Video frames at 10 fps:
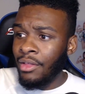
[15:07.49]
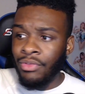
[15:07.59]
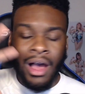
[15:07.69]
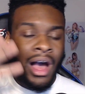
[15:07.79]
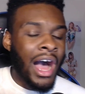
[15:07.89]

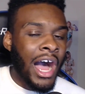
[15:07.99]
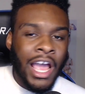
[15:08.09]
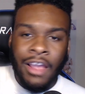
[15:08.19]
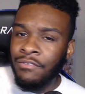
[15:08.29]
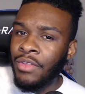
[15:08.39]
the
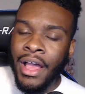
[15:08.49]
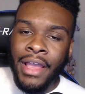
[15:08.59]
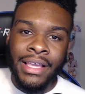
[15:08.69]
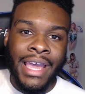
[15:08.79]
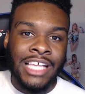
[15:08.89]

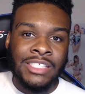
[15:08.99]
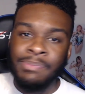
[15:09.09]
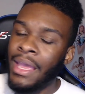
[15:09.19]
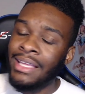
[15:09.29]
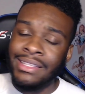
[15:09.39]
high-flying
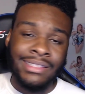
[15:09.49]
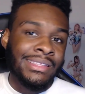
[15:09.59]
aspect,